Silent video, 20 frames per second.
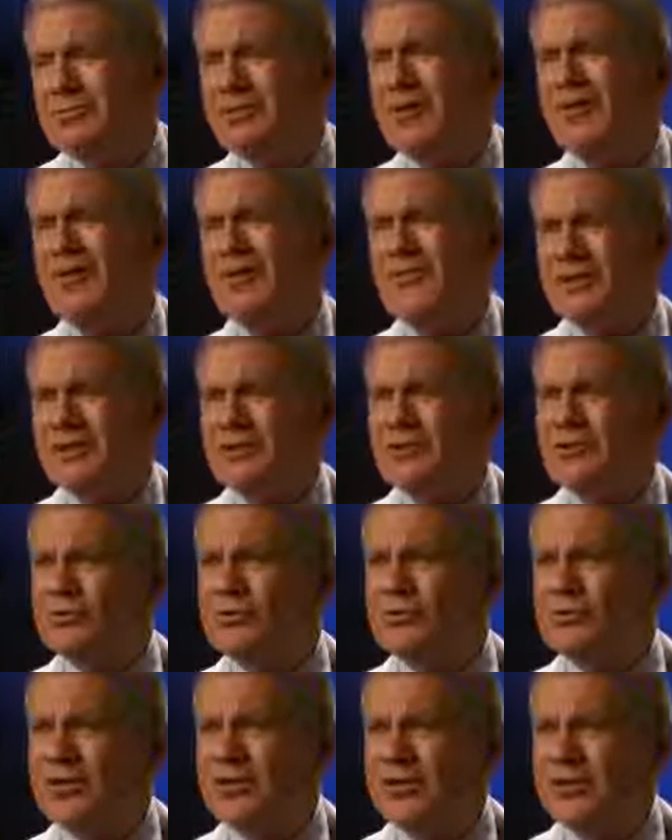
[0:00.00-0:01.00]
both, but it
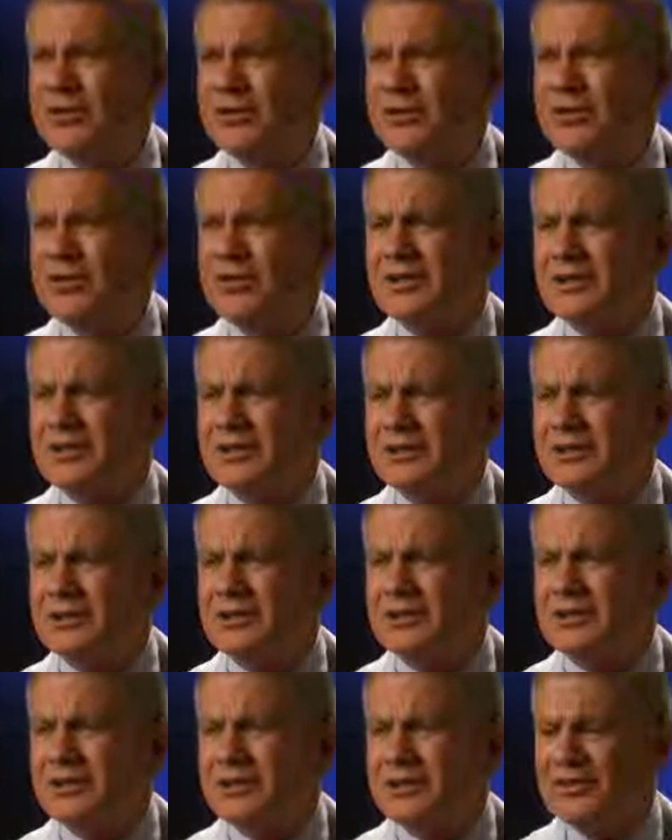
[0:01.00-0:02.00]
was with
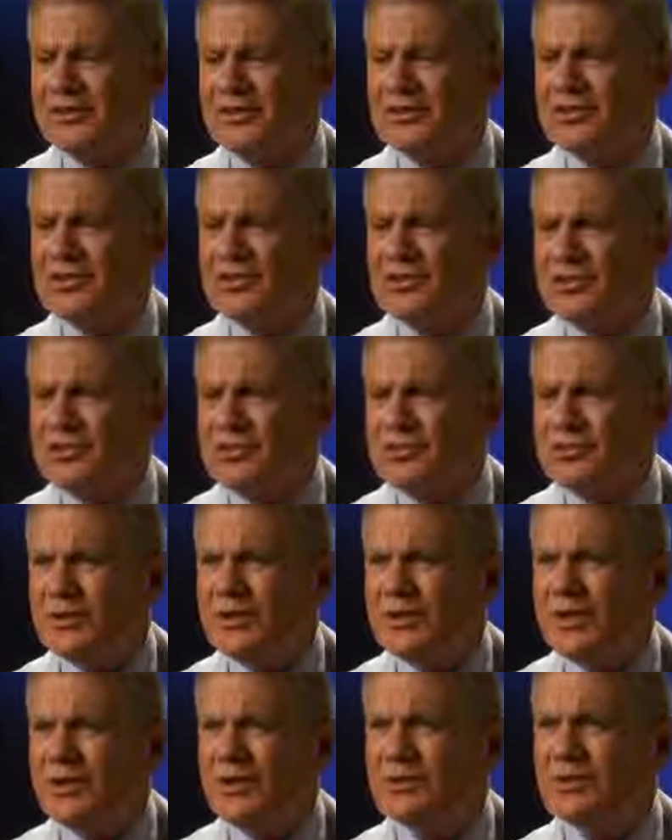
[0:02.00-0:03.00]
a situation
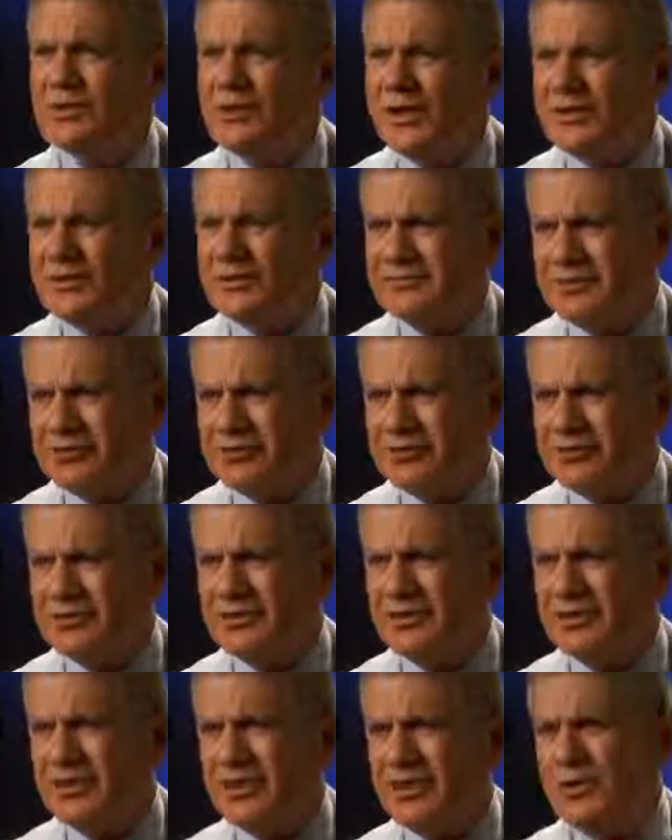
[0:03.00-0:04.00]
we called
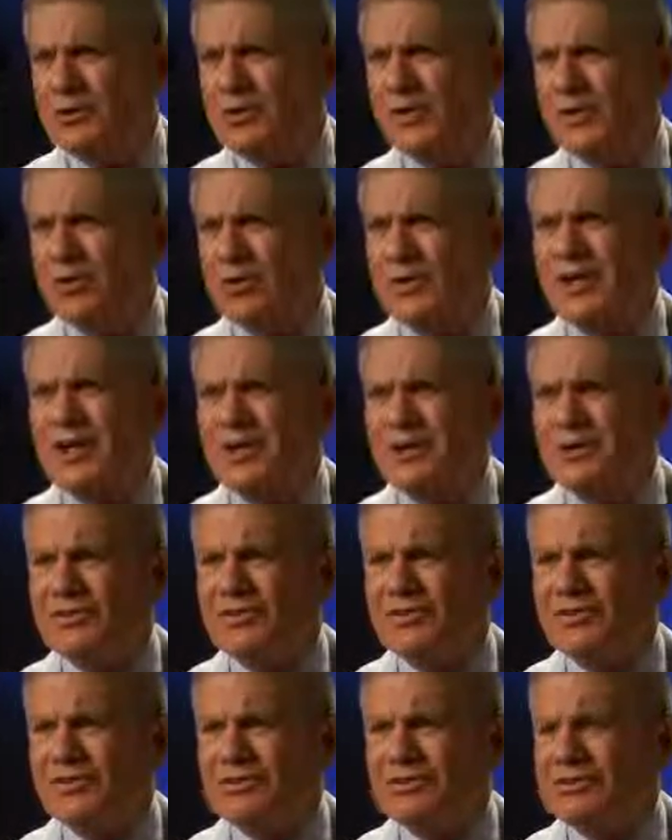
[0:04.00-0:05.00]
monovision, where one eye
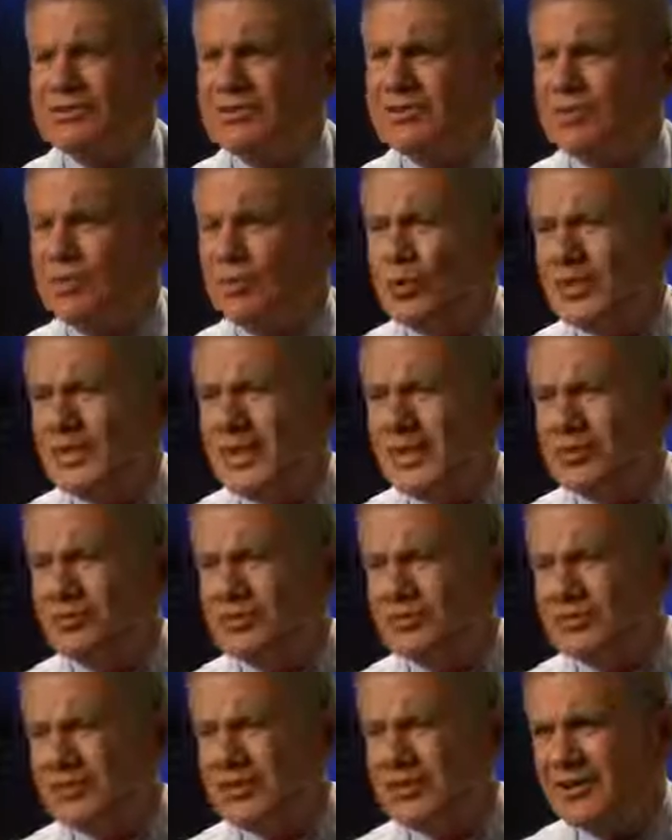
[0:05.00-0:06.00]
was distant and one eye
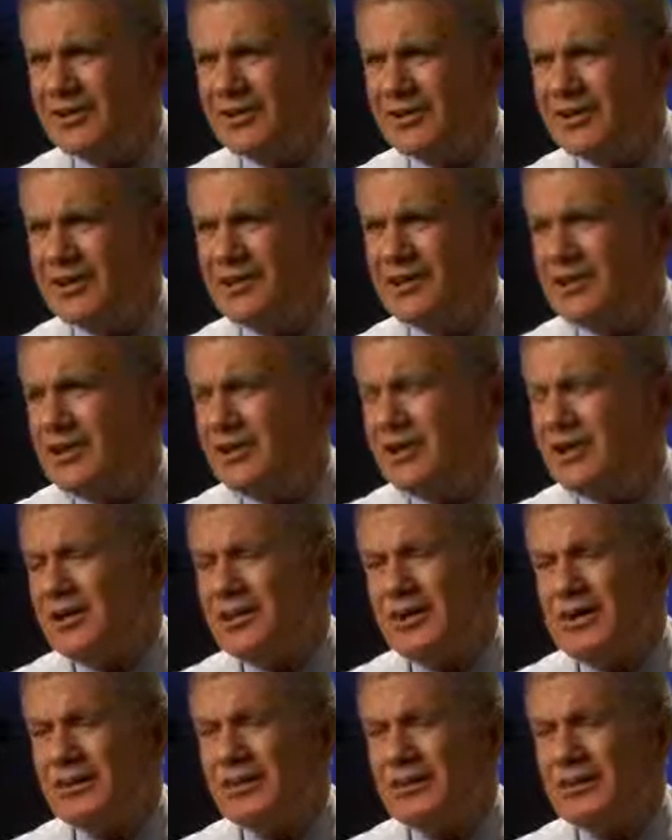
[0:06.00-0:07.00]
was near.
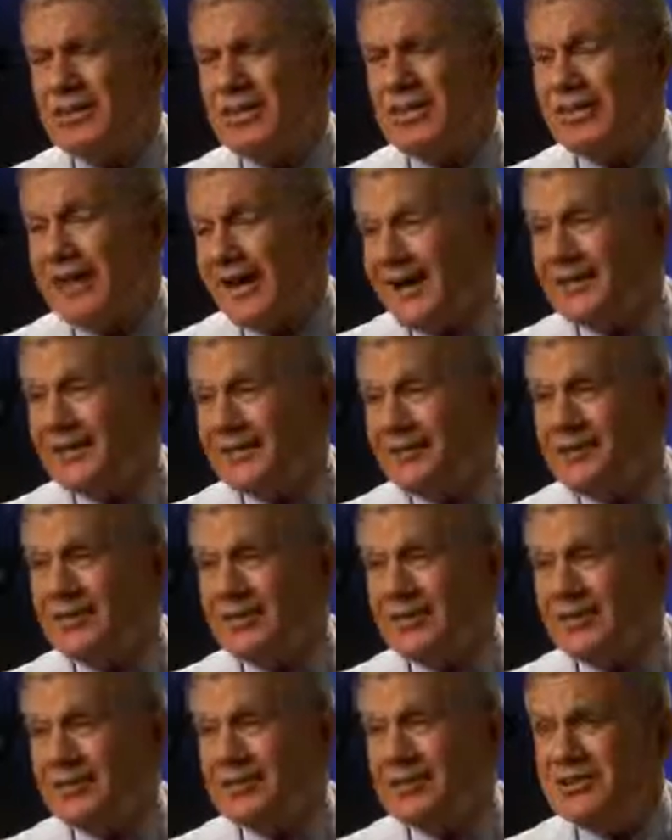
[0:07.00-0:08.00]
That is
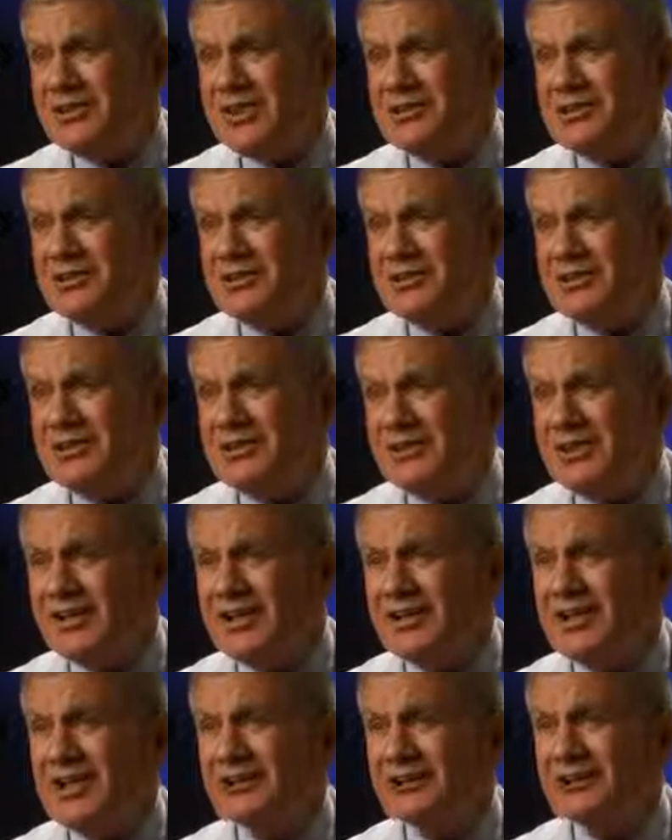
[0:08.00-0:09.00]
the limitations
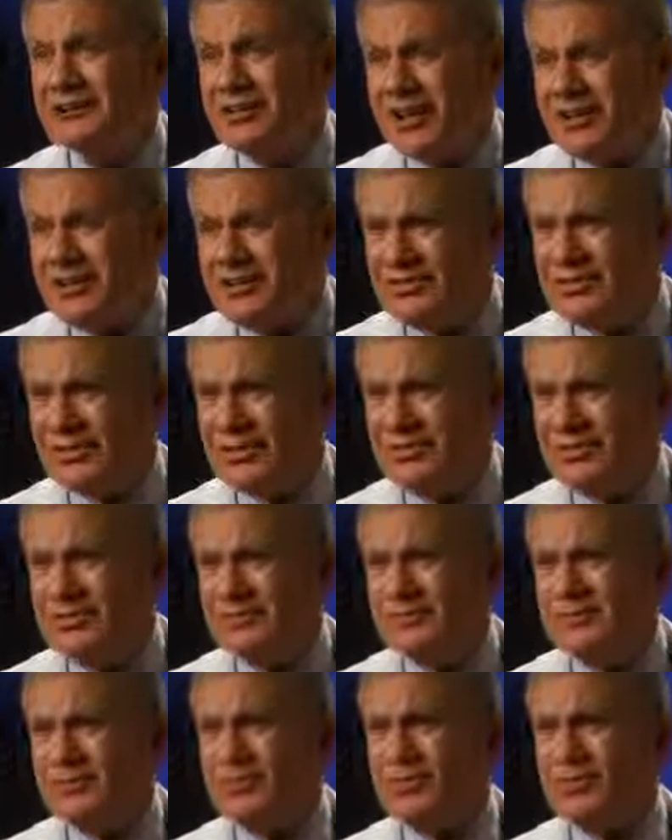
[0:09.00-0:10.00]
today of LASIK,